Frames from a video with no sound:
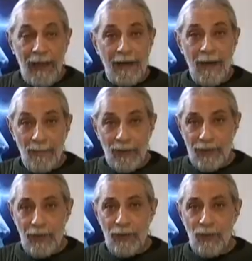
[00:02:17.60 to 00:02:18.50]
And number
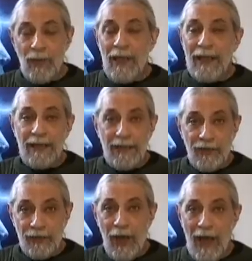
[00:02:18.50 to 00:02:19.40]
two, it
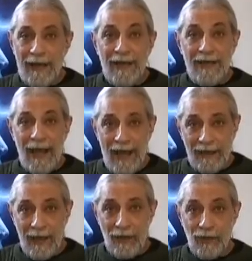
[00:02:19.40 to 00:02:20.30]
does not
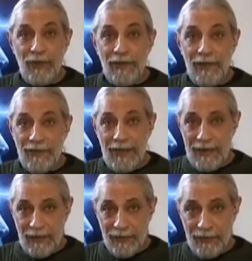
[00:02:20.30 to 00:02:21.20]
diagnose
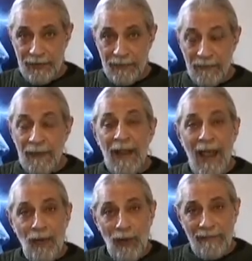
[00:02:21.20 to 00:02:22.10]
disease.
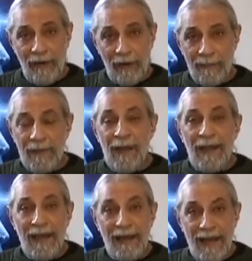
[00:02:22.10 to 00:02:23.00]
However,
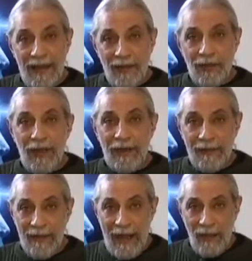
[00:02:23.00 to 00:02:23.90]
it is an
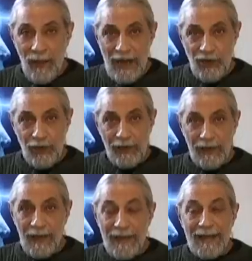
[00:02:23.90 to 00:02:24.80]
evaluation
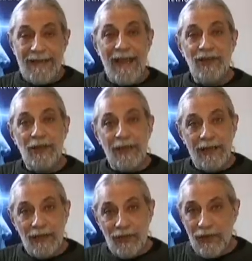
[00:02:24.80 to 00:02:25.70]
that takes
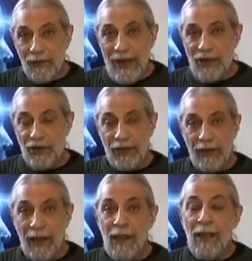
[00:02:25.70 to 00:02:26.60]
into consideration
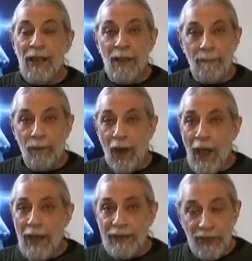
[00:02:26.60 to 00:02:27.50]
a
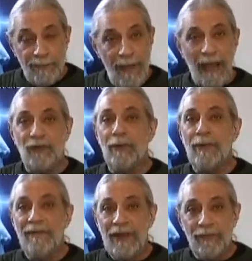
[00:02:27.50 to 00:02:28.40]
broad
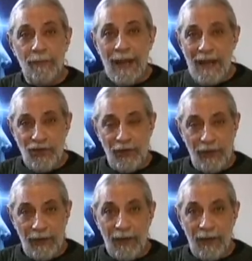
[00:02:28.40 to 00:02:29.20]
spectrum of information,